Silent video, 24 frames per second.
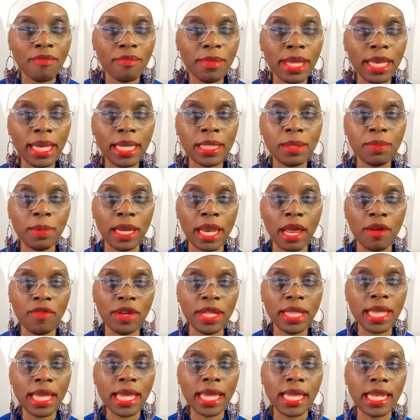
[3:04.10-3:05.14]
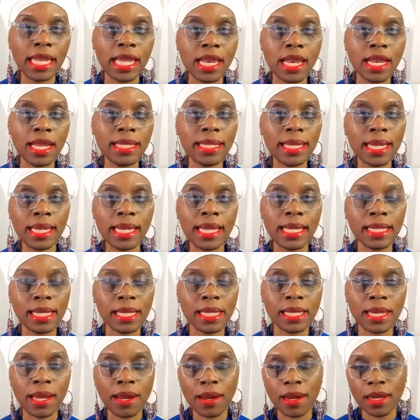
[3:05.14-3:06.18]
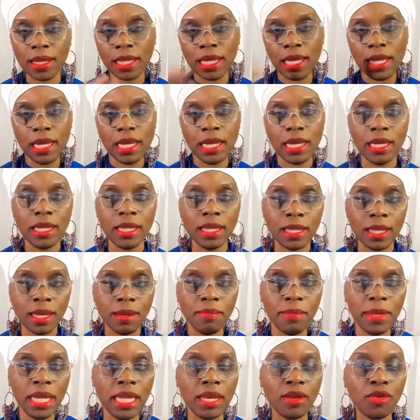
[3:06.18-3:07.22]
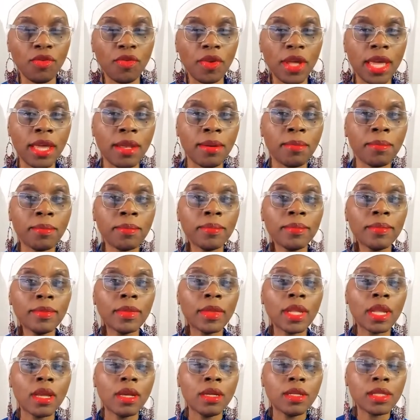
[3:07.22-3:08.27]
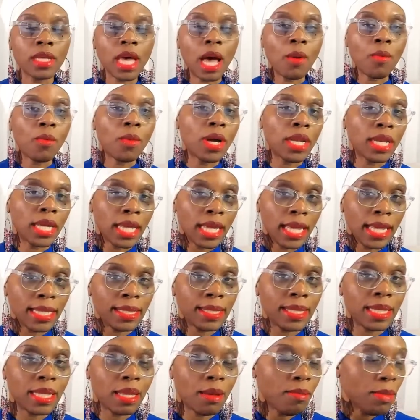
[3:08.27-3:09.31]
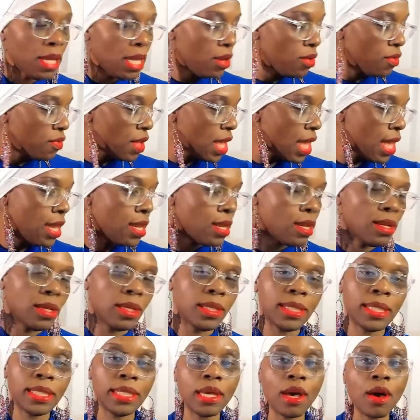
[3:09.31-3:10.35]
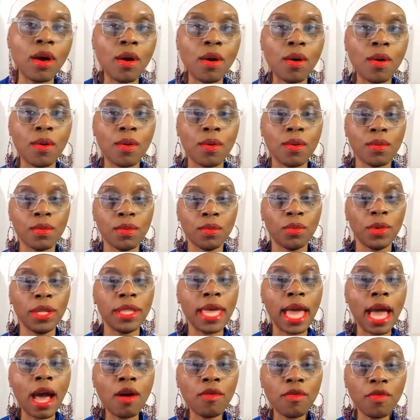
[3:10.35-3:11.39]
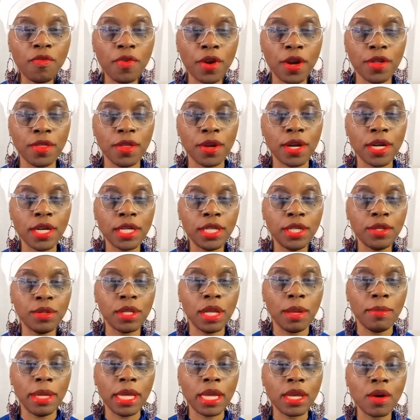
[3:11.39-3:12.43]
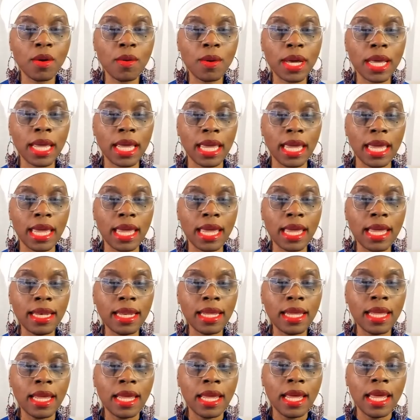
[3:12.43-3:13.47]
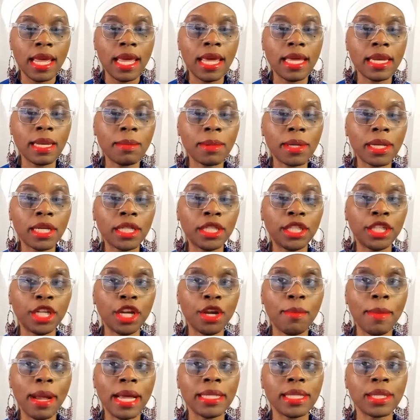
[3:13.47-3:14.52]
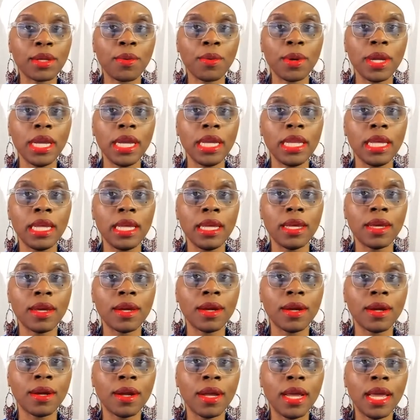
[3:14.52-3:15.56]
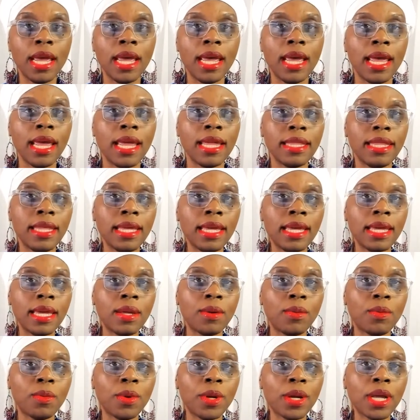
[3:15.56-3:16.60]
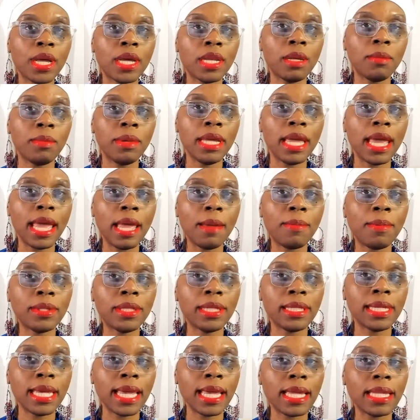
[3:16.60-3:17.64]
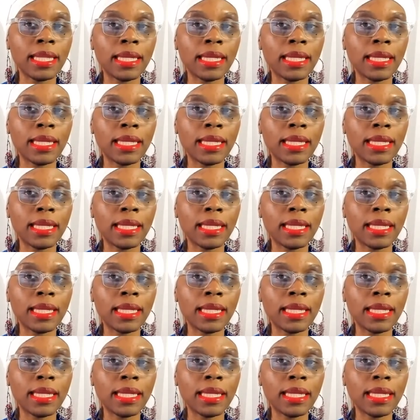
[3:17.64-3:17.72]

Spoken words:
minutes, but everything in it isn't necessarily the meat of it. So I want to get to the meat of it. So without further ado, let me go ahead and I'm going to share my screen here and then we're going to be able to take a